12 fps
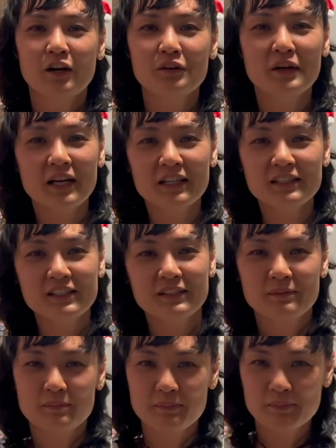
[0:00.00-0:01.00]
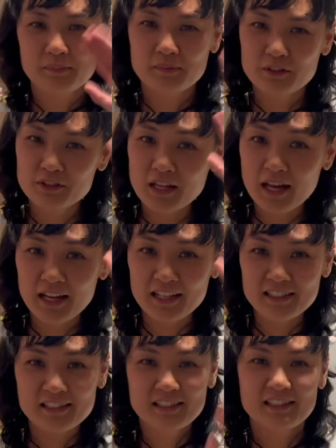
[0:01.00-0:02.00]
All right. Good
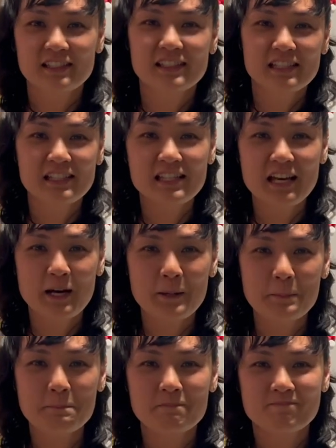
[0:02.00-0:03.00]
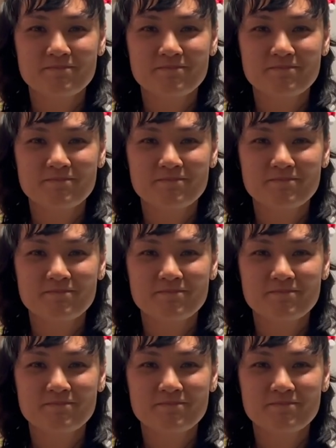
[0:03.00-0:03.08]
night. See ya.